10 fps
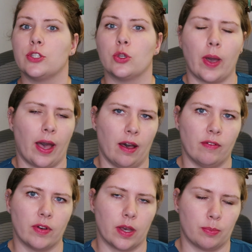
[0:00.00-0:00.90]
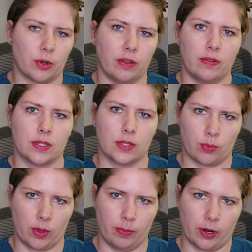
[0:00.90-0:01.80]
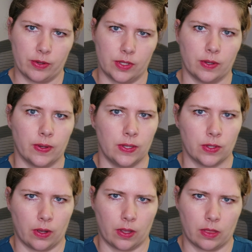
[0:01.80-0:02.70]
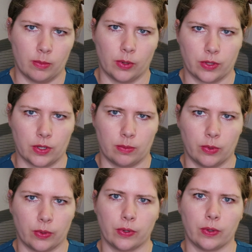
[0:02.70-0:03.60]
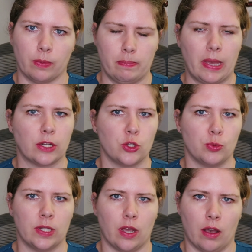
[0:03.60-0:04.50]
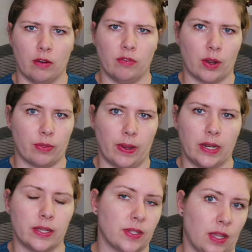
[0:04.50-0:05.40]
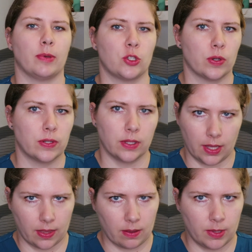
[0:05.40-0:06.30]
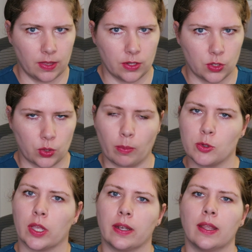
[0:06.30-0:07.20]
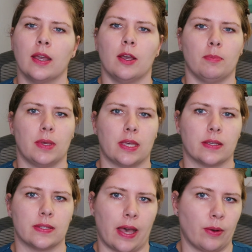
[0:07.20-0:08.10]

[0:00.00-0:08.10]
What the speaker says: I do have a previous three-part series on the multimodal management of arthritis. I'll make sure to link them in the description because